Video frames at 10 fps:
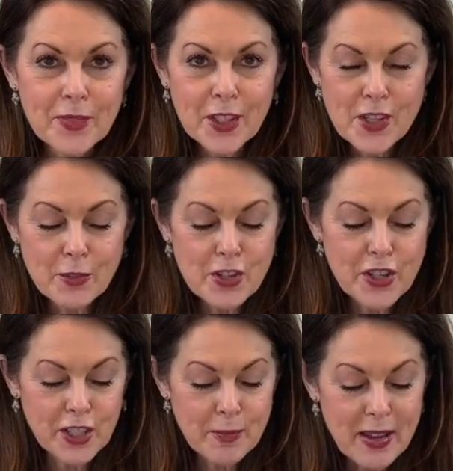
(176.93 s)
So I'm just
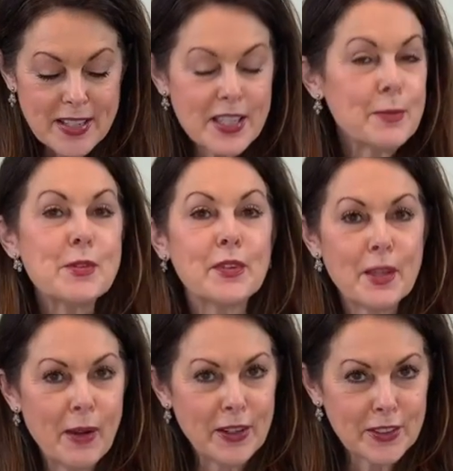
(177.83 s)
sharing my tips with the
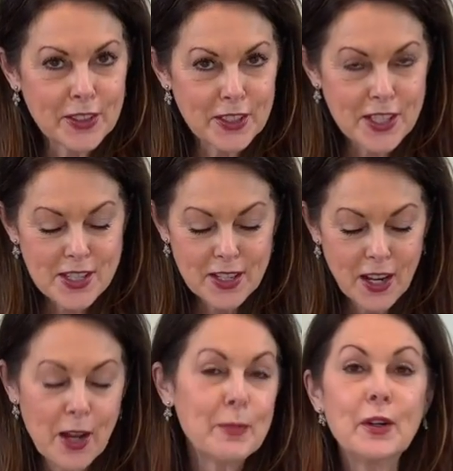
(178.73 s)
modern cooks, and I
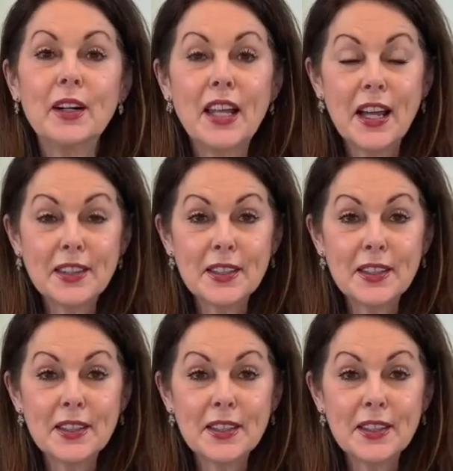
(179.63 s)
hope you all like